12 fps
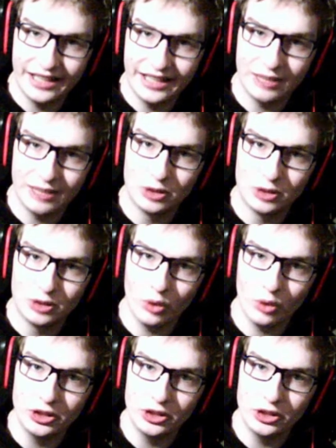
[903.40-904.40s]
totally
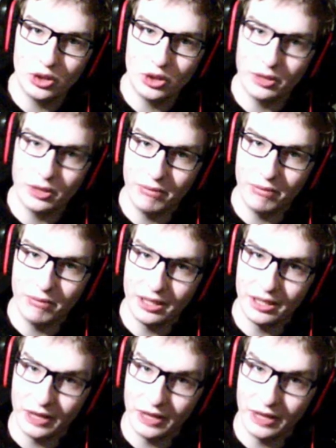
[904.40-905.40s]
joking, by the way.
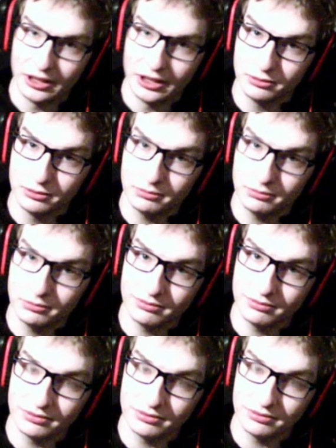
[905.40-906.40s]

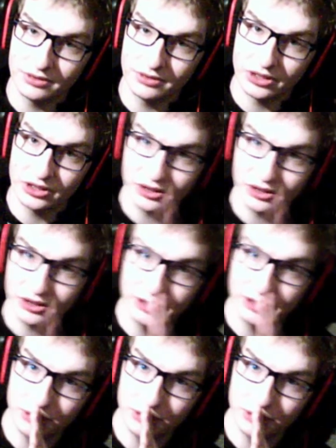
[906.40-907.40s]
still email
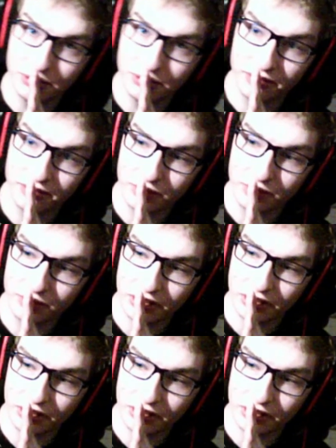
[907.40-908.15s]
me if you want to